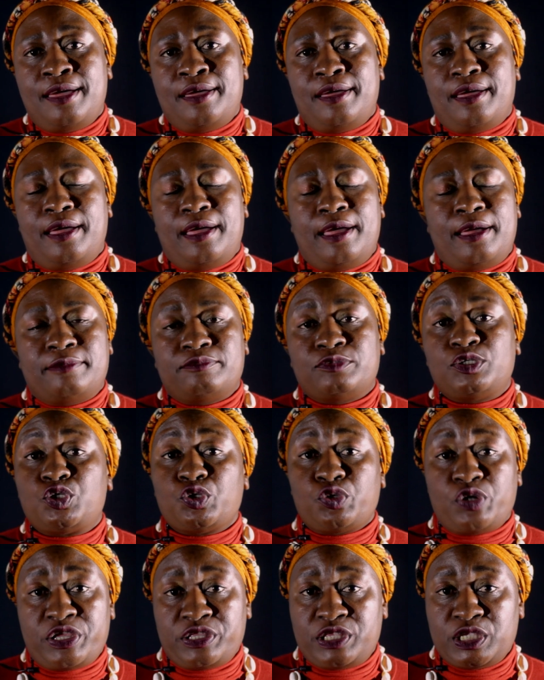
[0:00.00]
um,
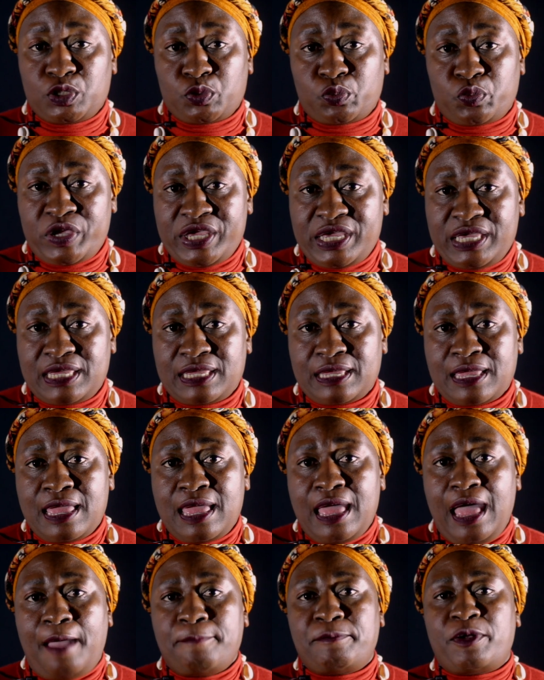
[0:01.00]
during this week
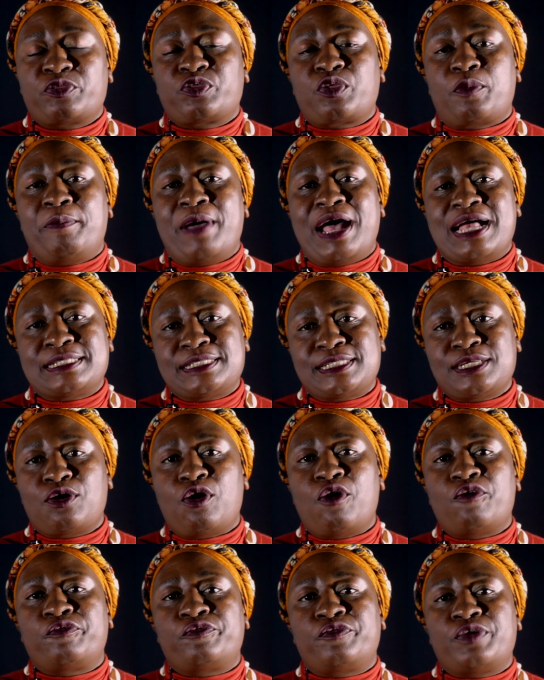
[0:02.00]
about the passing
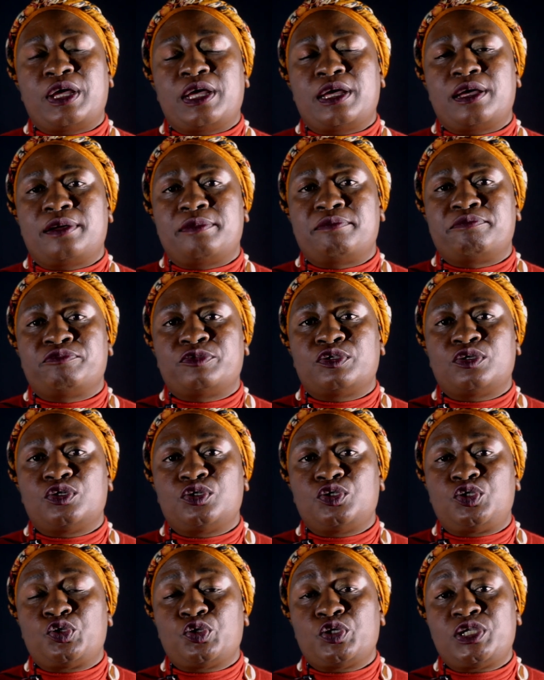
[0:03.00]
of um,
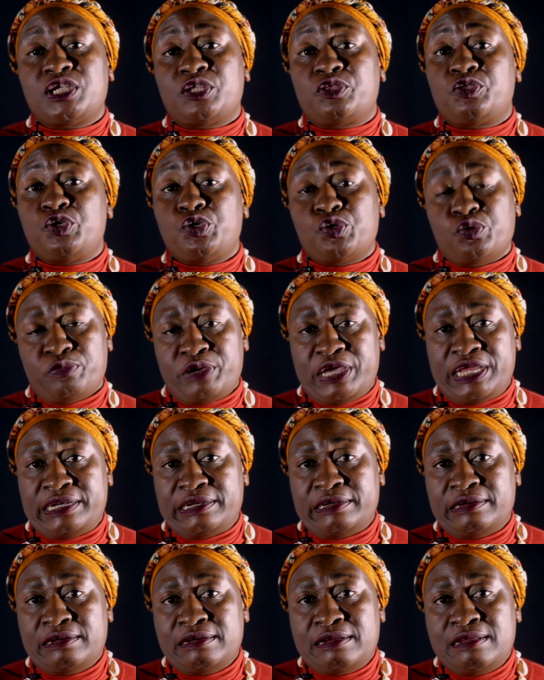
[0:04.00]
Judith Heumann.
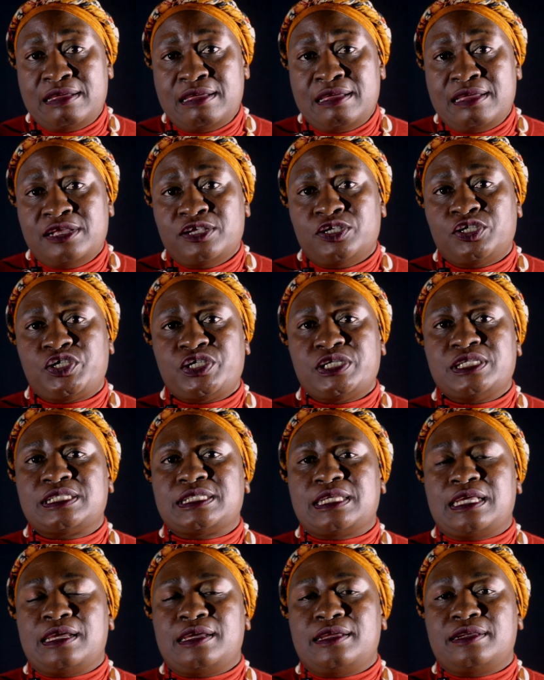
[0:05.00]
She's
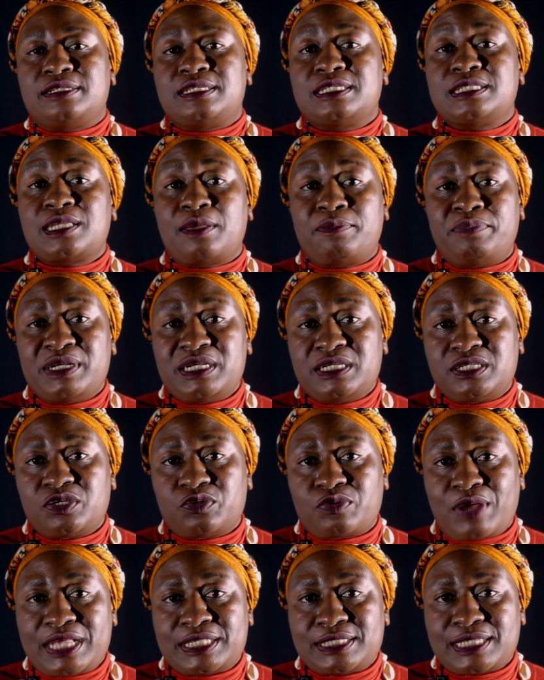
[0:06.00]
a disability
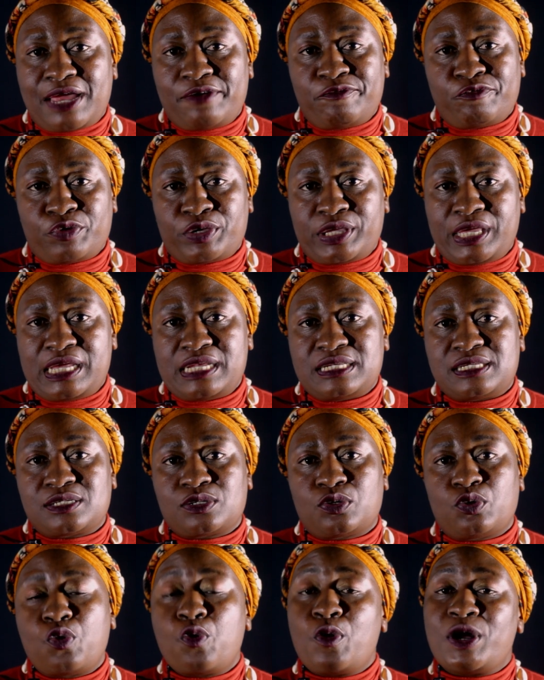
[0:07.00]
rights advocate
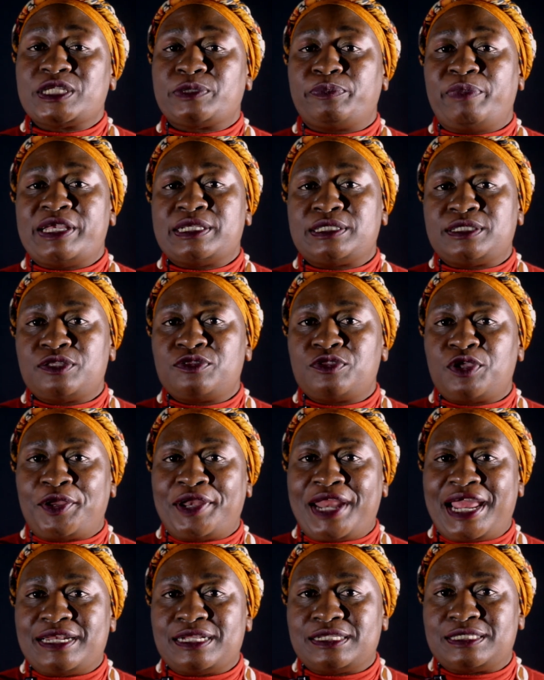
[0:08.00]
who was based in the
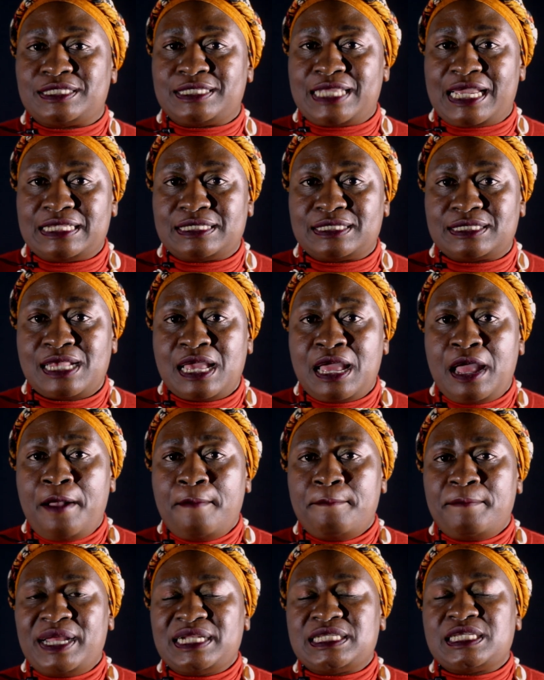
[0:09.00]
United States,
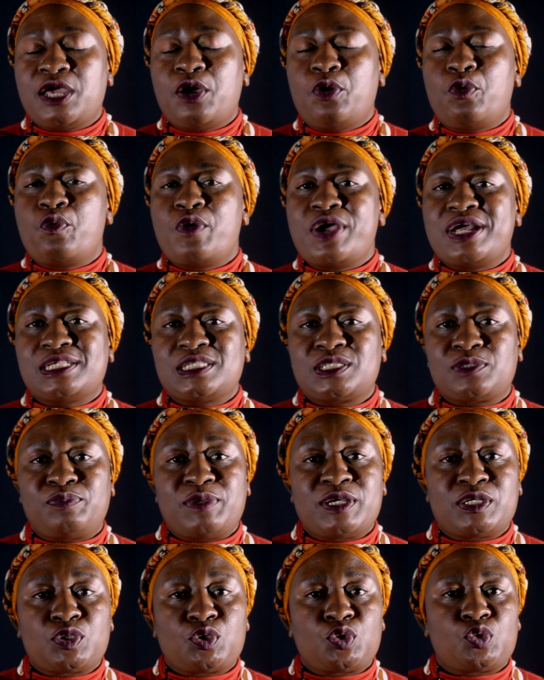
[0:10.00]
but her work
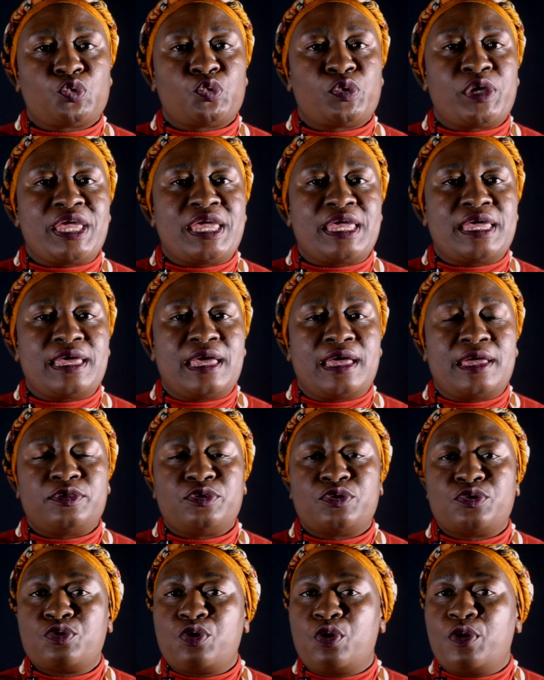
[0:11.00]
speaks to, uh, you
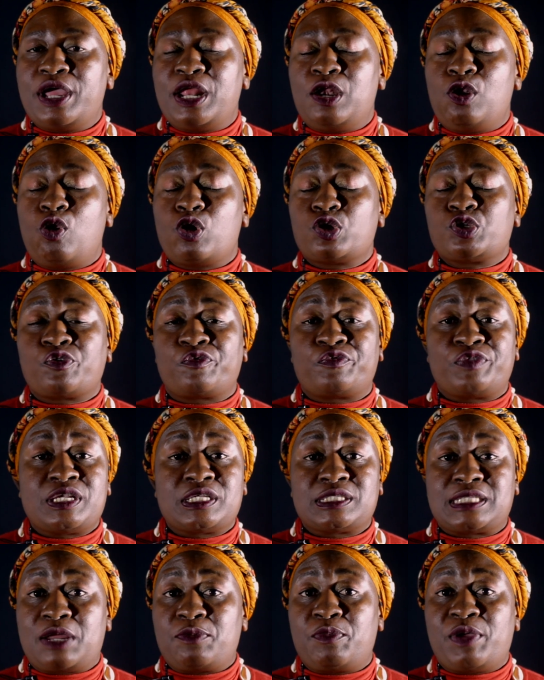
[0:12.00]
know, a lot of things
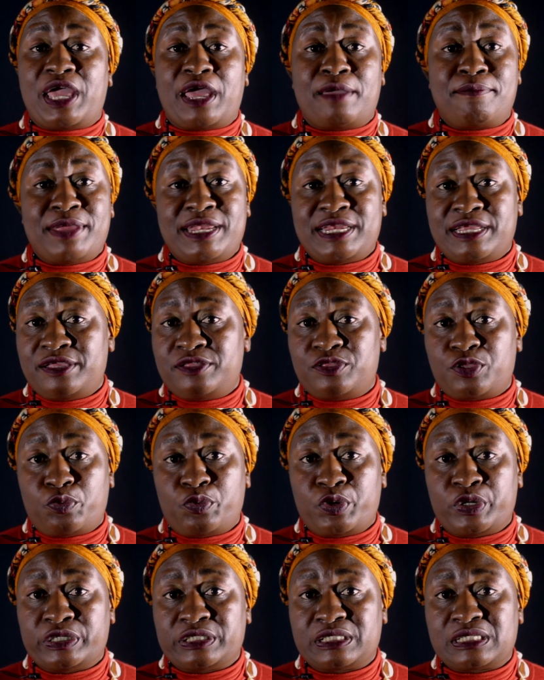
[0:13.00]
that were happening in the
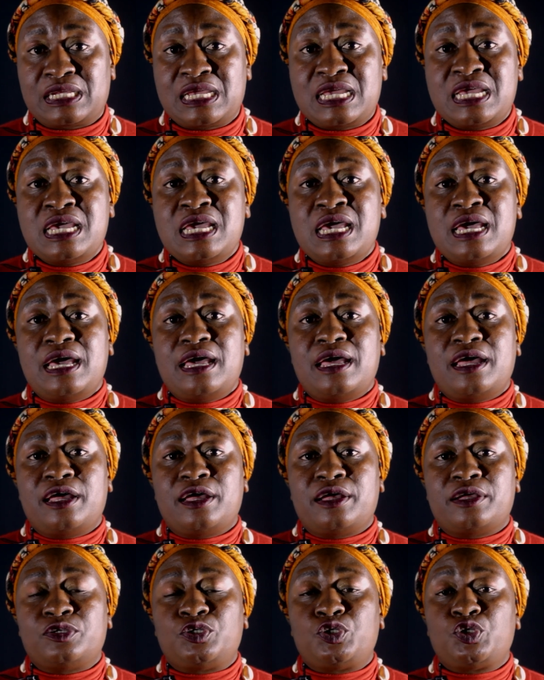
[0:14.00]
world.
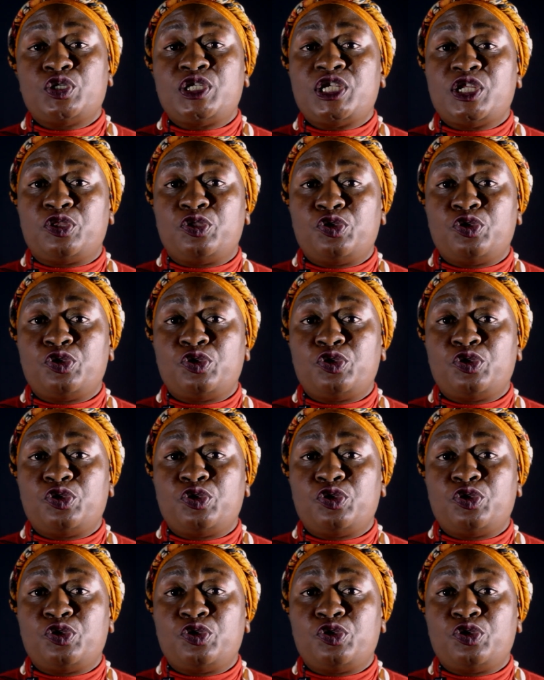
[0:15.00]
Uh, Judith